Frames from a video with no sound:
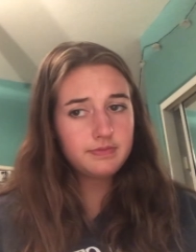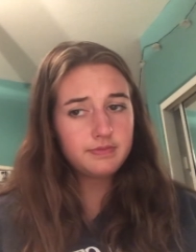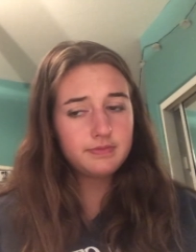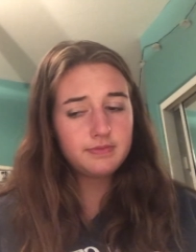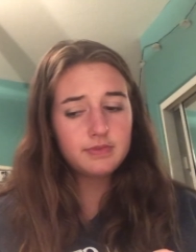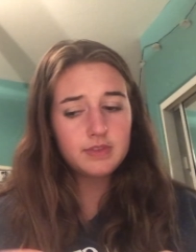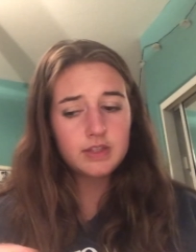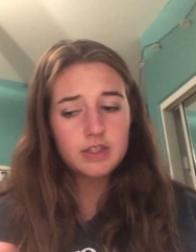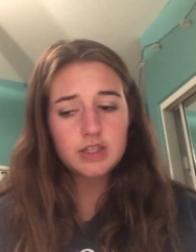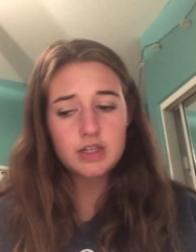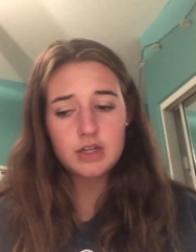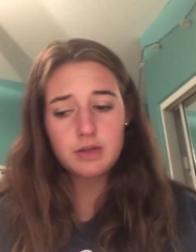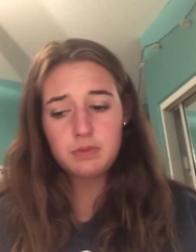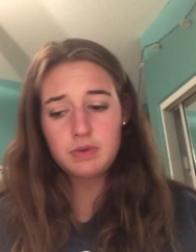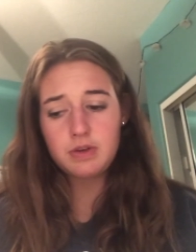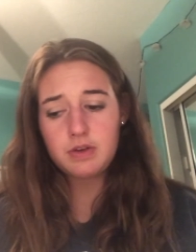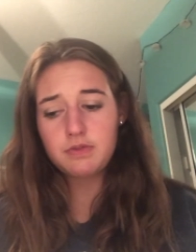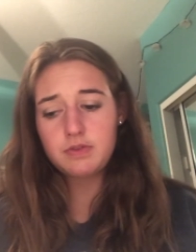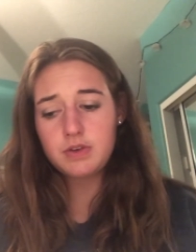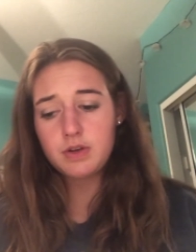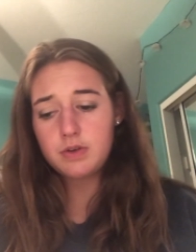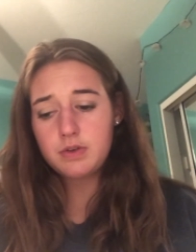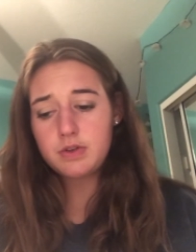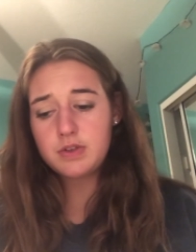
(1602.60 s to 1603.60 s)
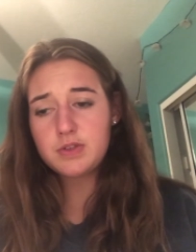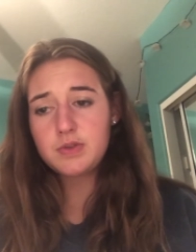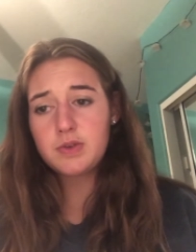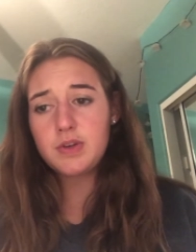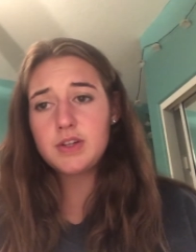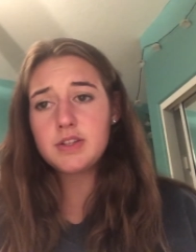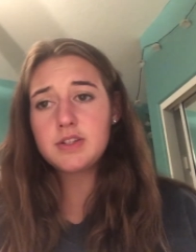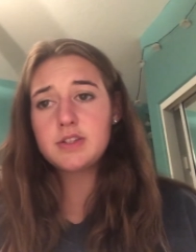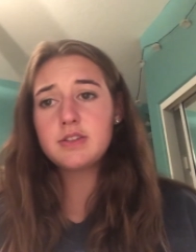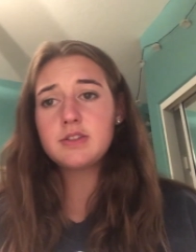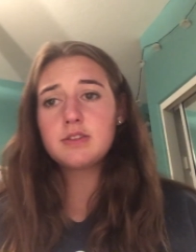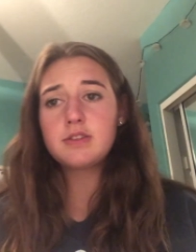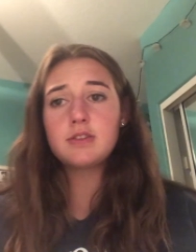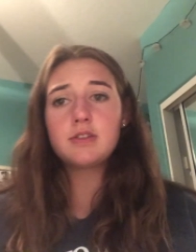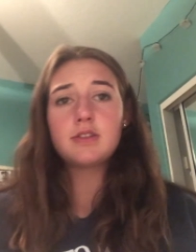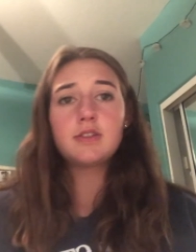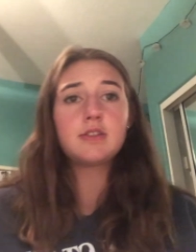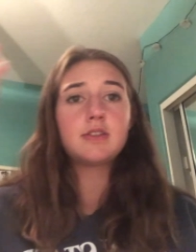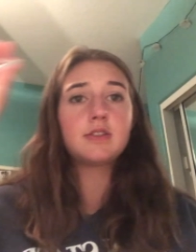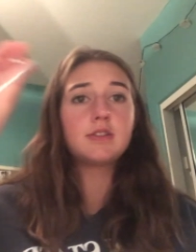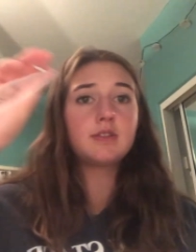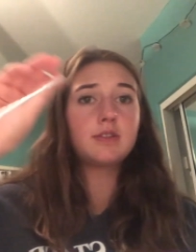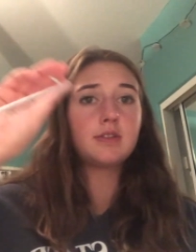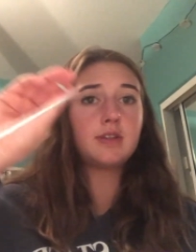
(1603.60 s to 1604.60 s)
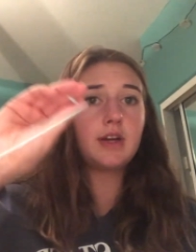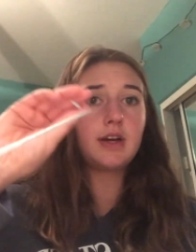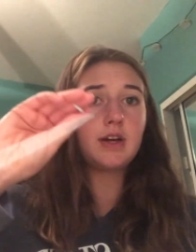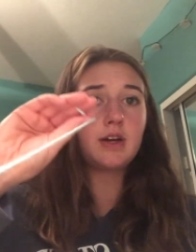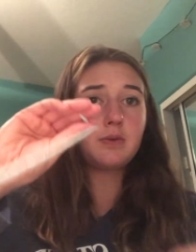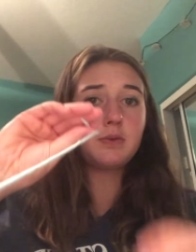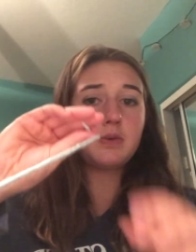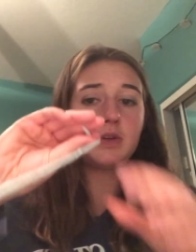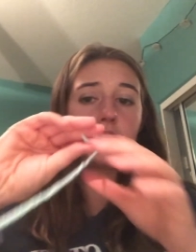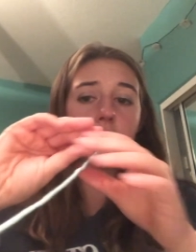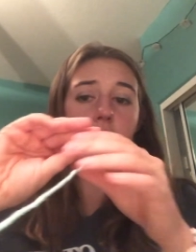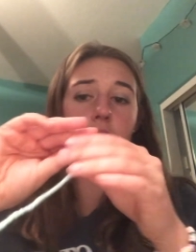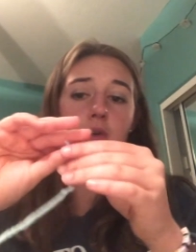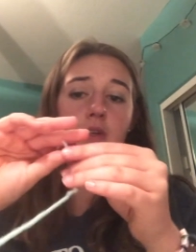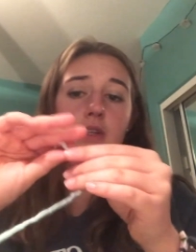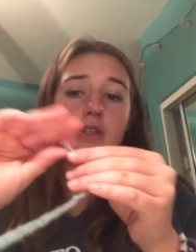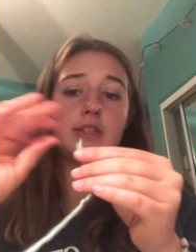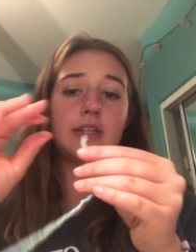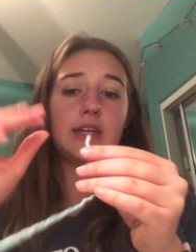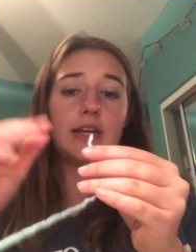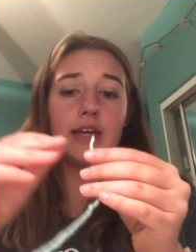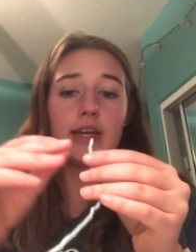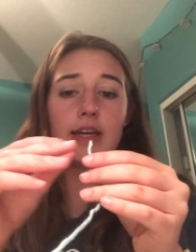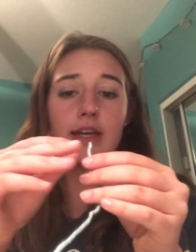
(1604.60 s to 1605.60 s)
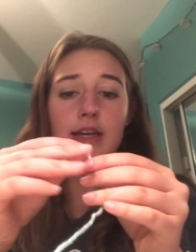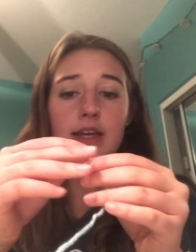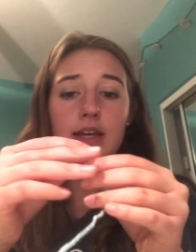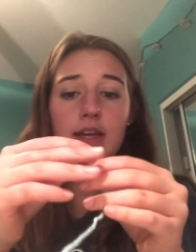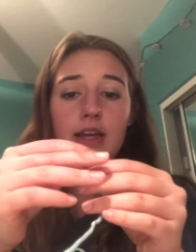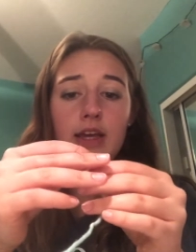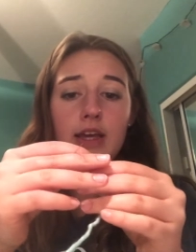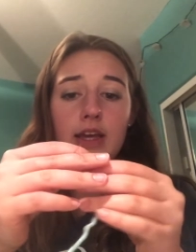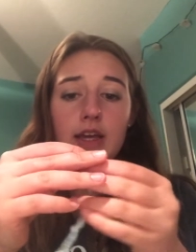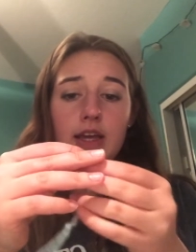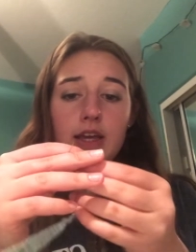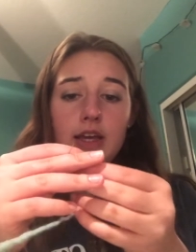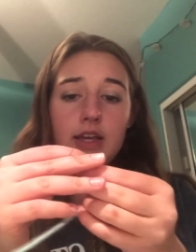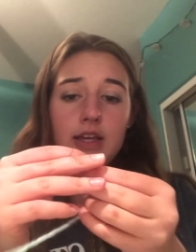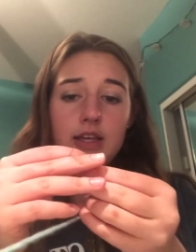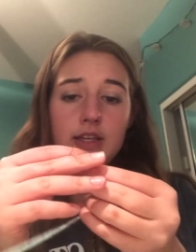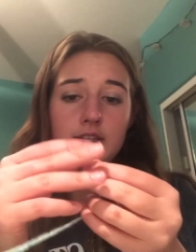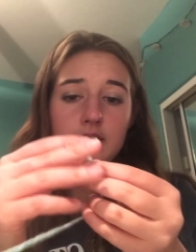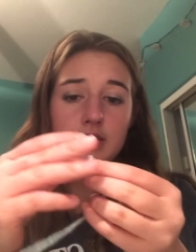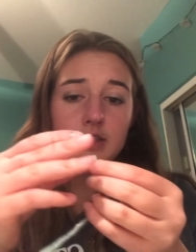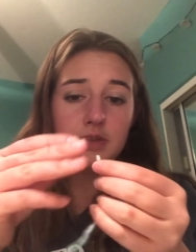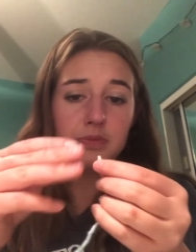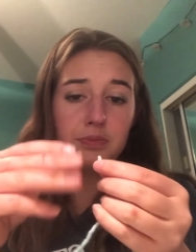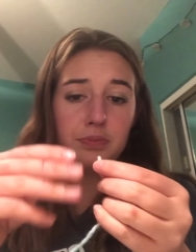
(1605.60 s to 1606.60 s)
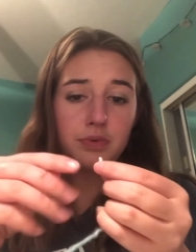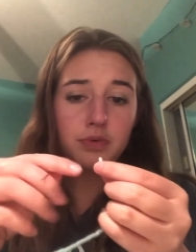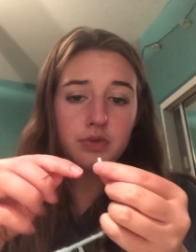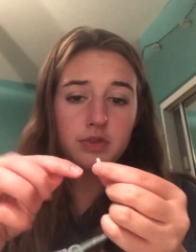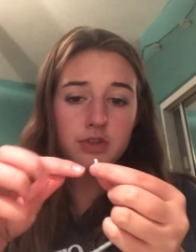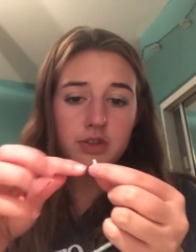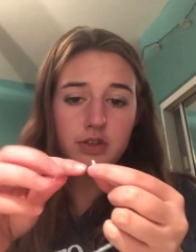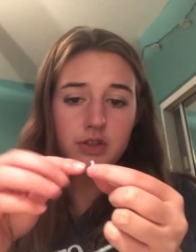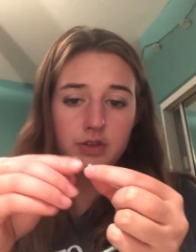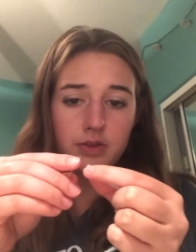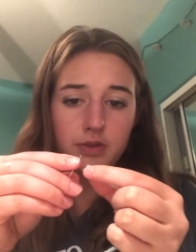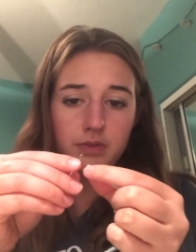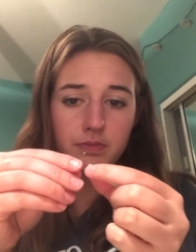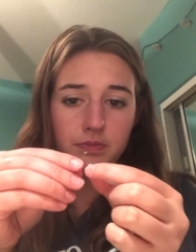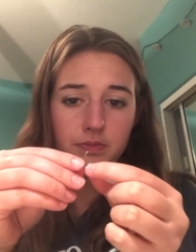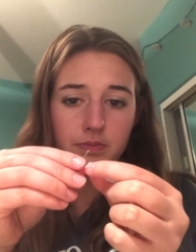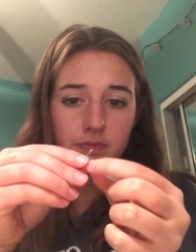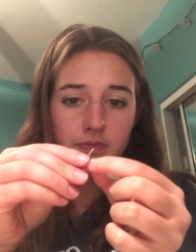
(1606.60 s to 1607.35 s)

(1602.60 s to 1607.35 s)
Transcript: It's going to be of no use to us. So now we are going to take zip tim,